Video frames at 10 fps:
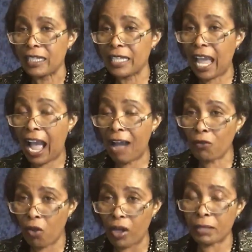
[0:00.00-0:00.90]
They
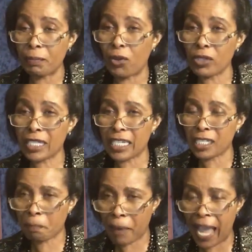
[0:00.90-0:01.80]
have God because they
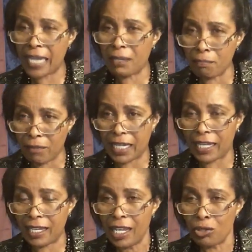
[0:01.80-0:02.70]
spend
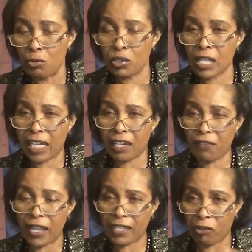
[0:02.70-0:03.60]
money to
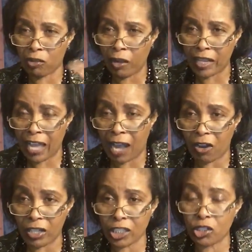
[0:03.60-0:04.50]
sacrifice the, the, their
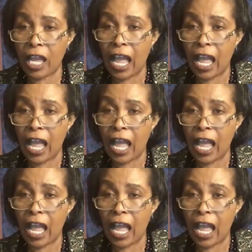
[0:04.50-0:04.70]
gods,